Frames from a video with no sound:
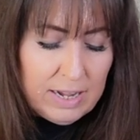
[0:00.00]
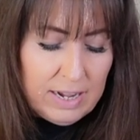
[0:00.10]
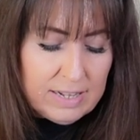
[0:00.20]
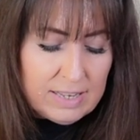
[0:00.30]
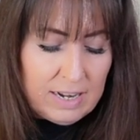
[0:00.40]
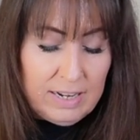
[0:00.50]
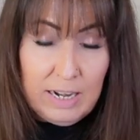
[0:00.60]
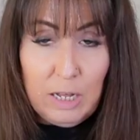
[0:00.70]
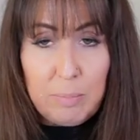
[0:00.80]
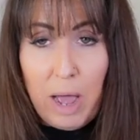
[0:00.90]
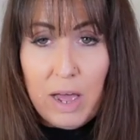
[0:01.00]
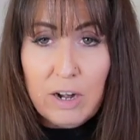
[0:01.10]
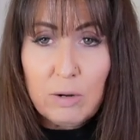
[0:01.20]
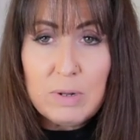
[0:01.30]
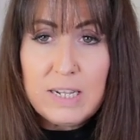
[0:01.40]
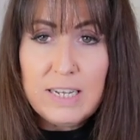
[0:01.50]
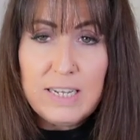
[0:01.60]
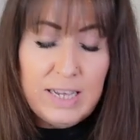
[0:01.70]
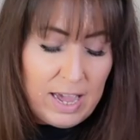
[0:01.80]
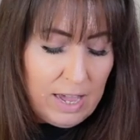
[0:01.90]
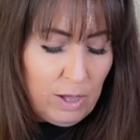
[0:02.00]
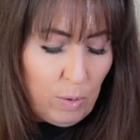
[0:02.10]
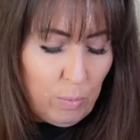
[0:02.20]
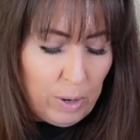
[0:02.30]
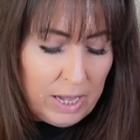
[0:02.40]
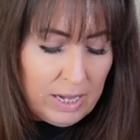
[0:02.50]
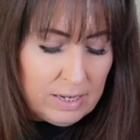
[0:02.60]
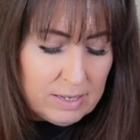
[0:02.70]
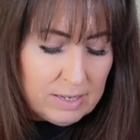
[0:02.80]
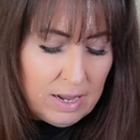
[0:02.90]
It's a knitting pattern with DK weight.